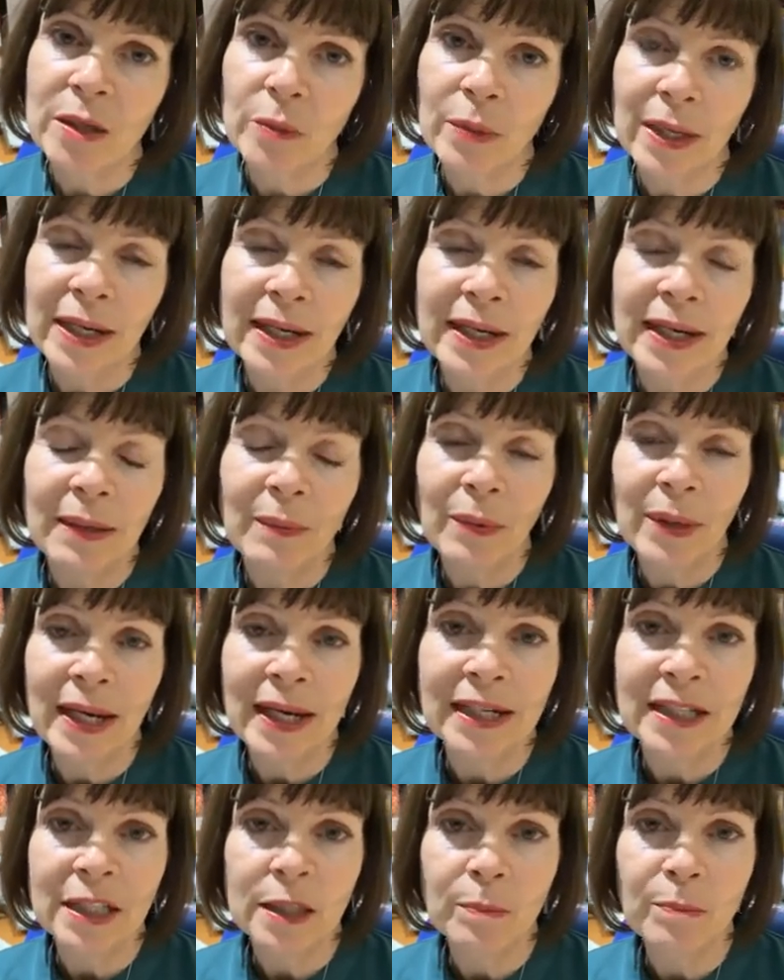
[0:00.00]
we
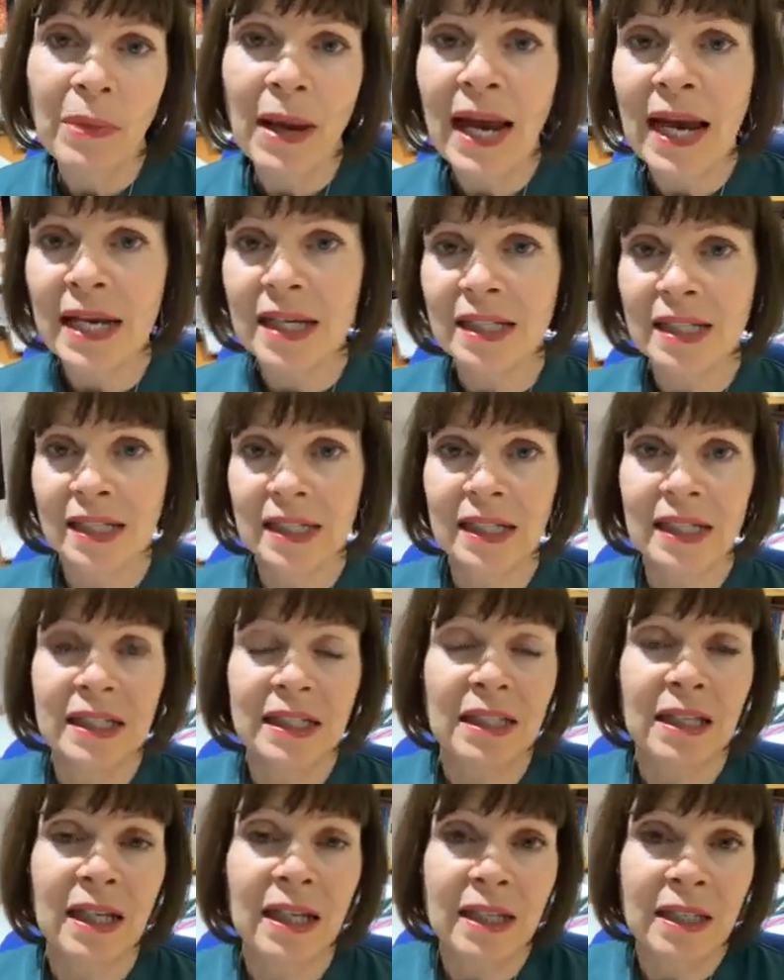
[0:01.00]
expect, and
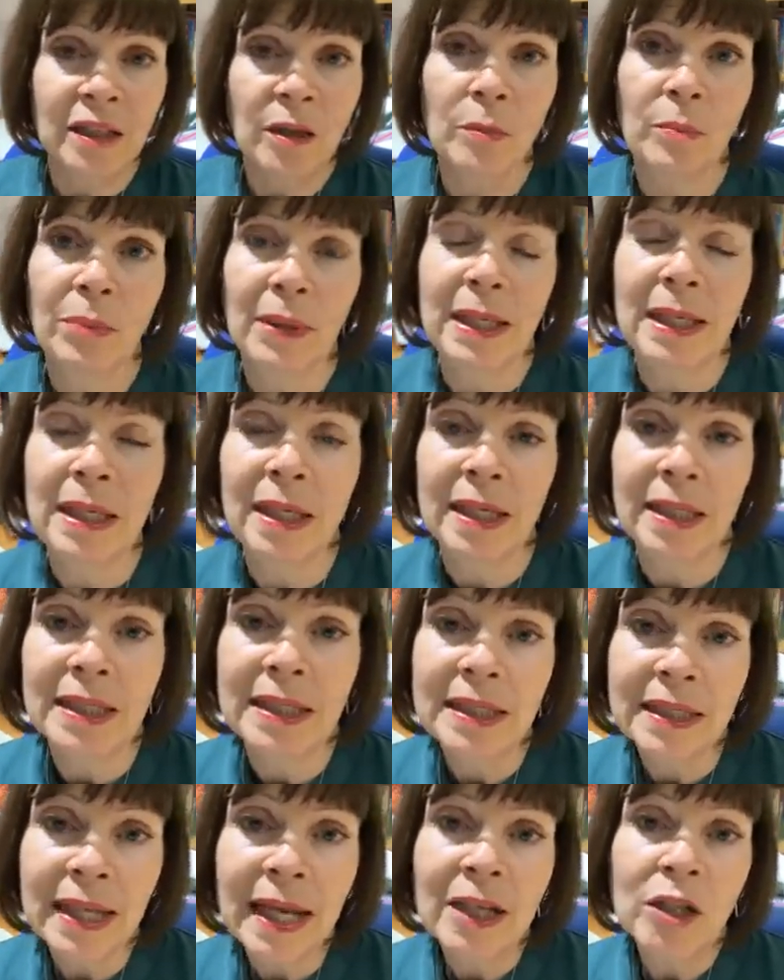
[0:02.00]
it's completely
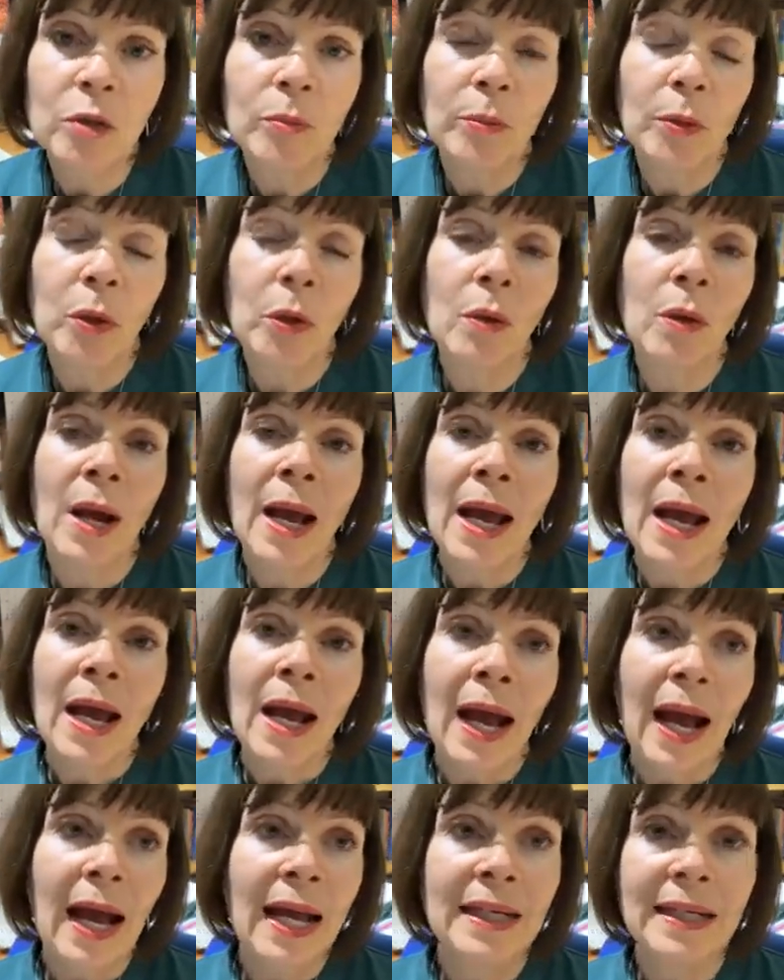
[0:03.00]
understandable
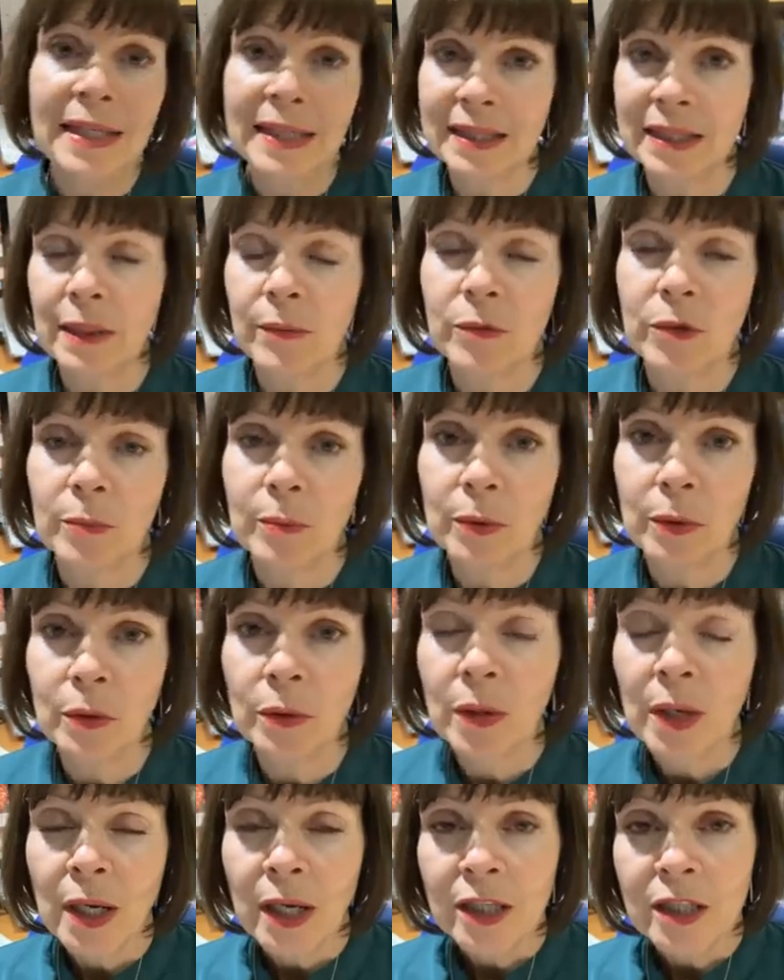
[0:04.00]
and acceptable
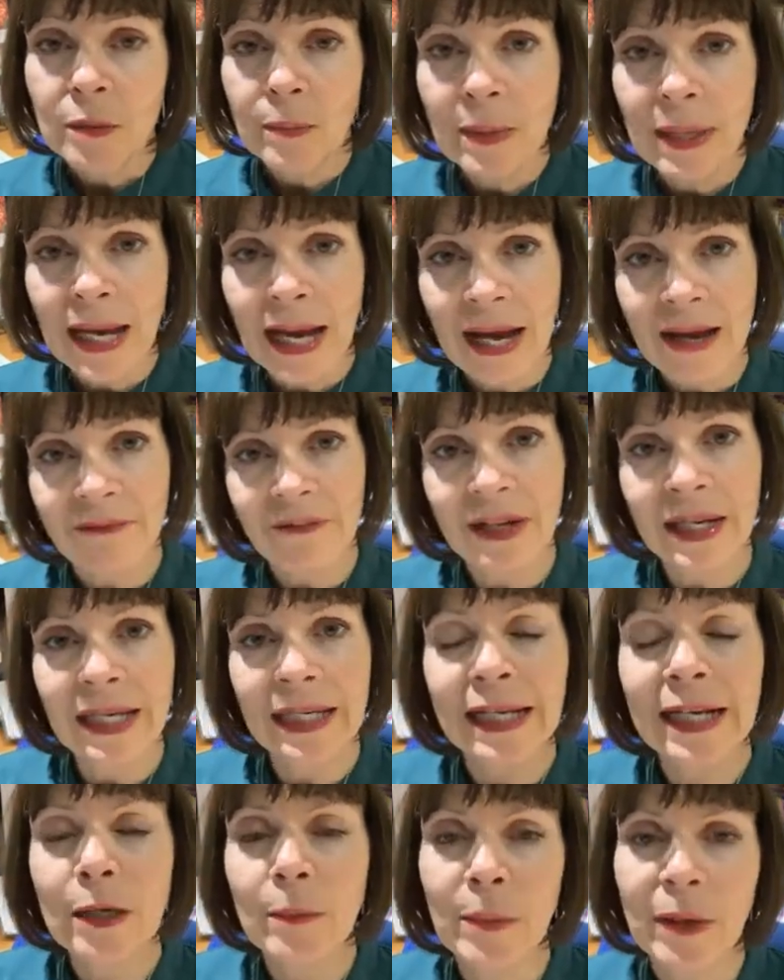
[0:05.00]
to be having a
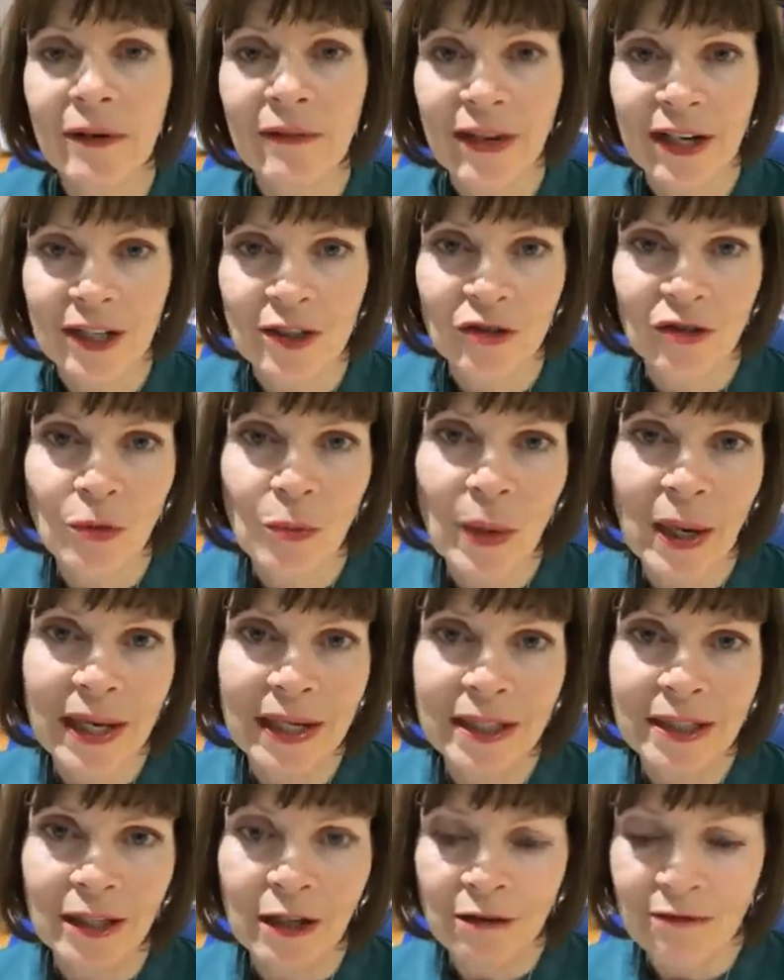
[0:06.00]
little bit of extra
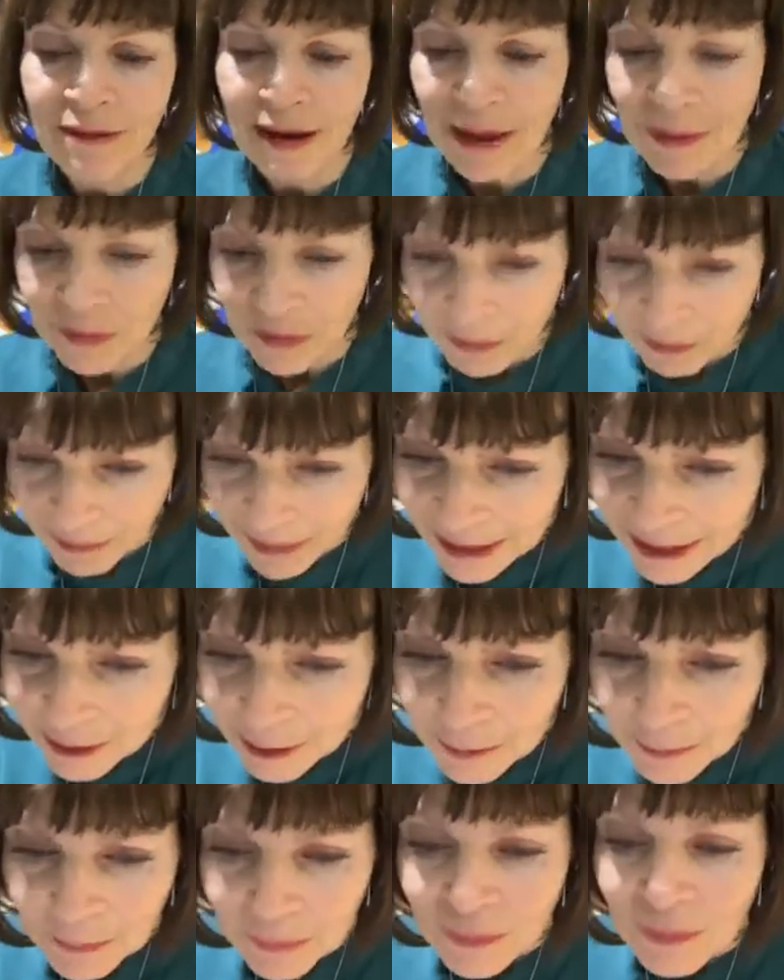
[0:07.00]
weight around the
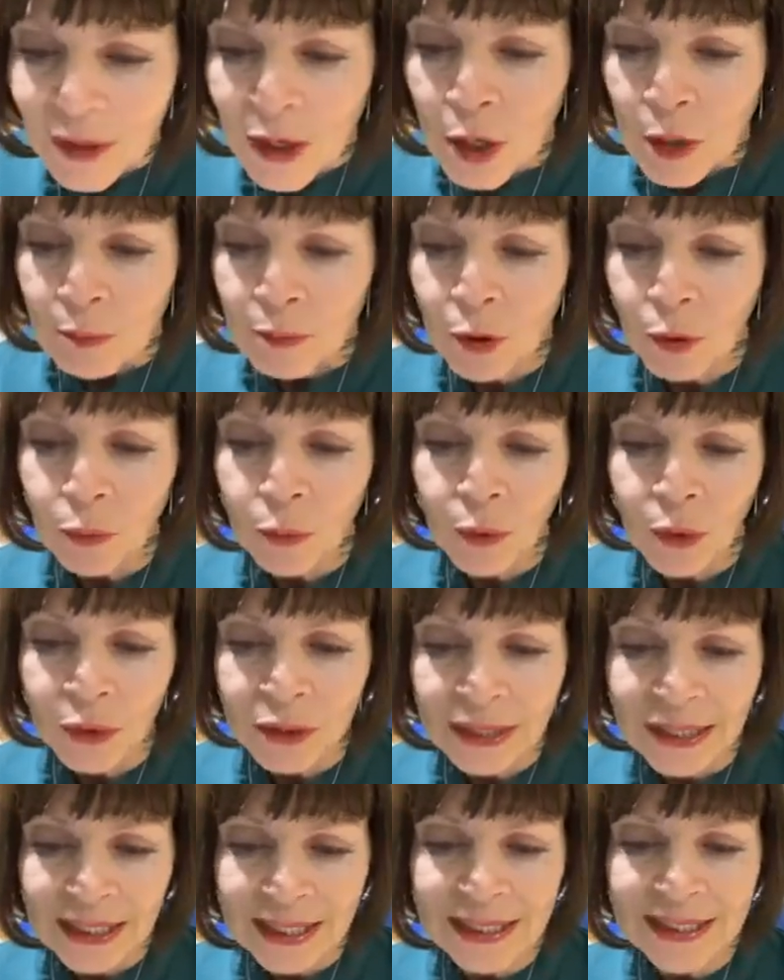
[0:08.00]
middle. But what
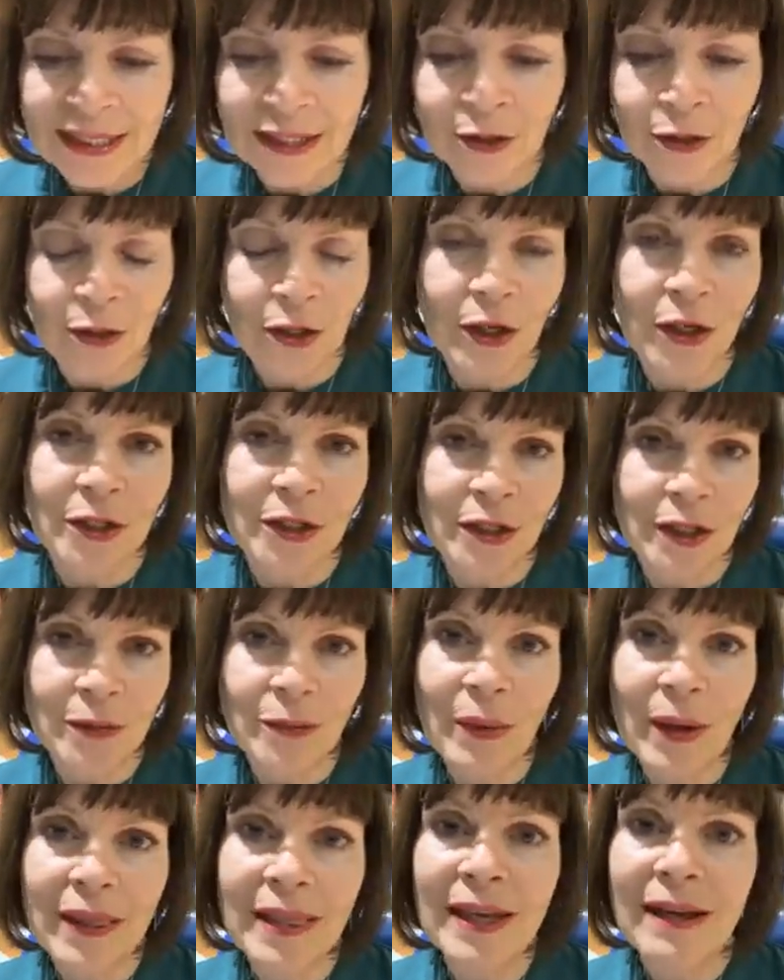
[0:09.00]
isn't good is
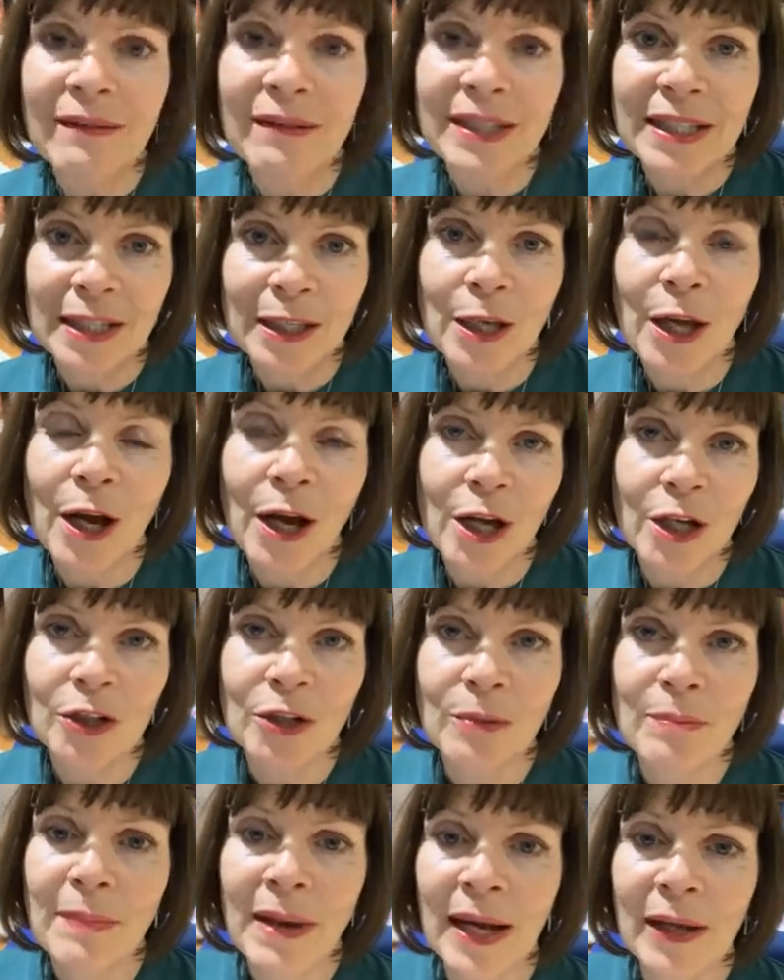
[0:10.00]
when there is large
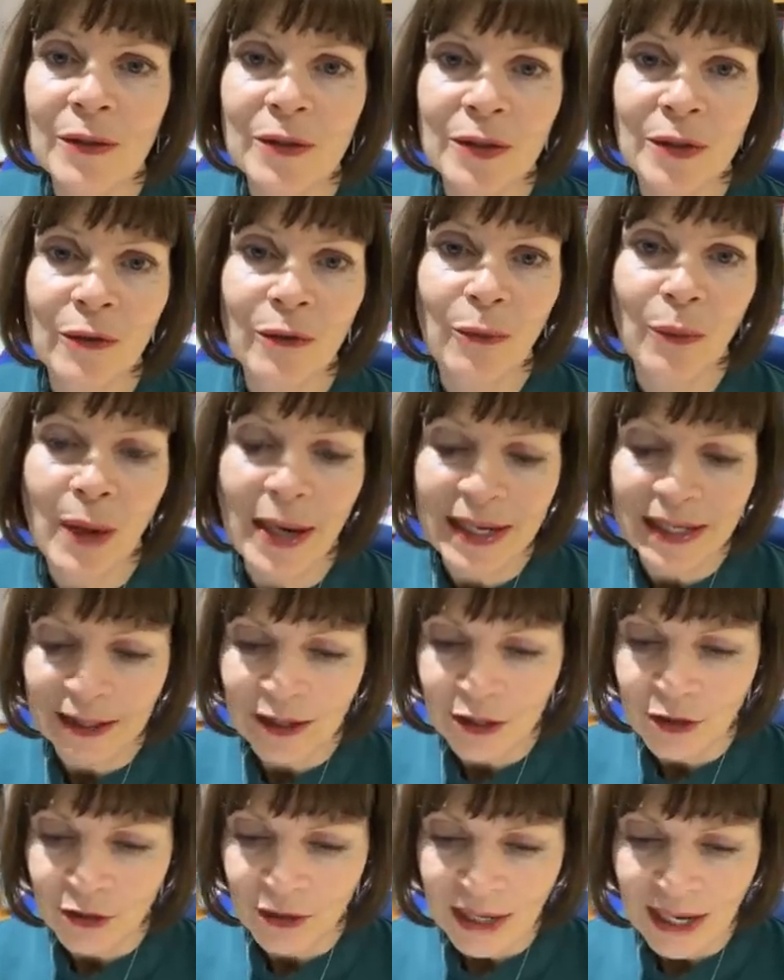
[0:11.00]
amounts of weight
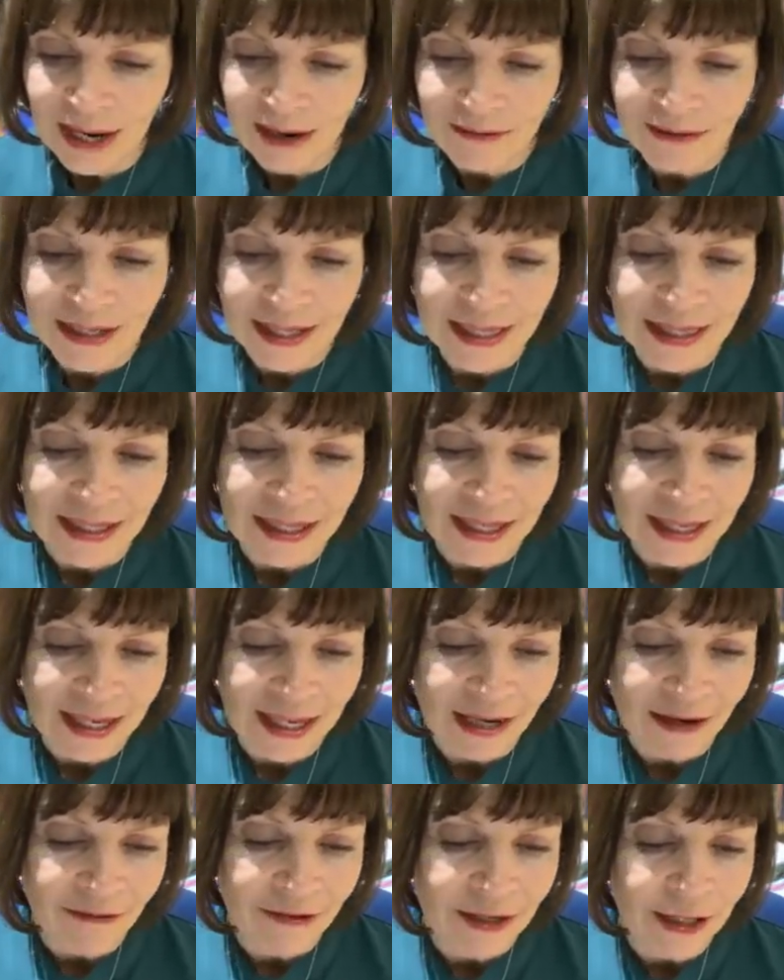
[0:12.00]
that you're carrying in that
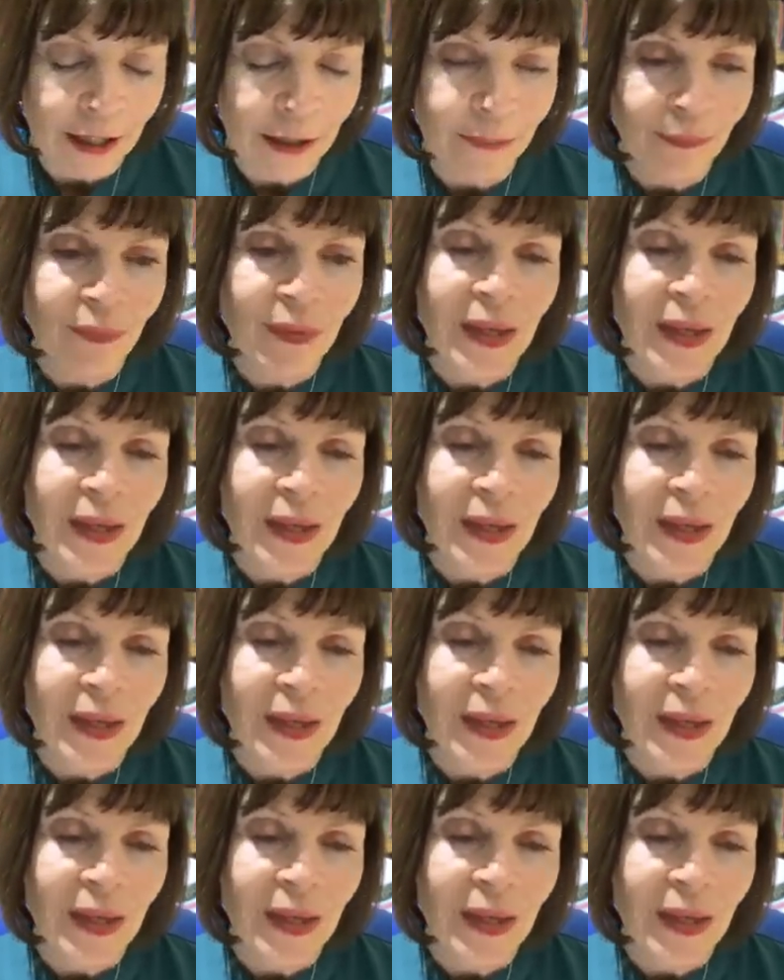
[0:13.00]
area.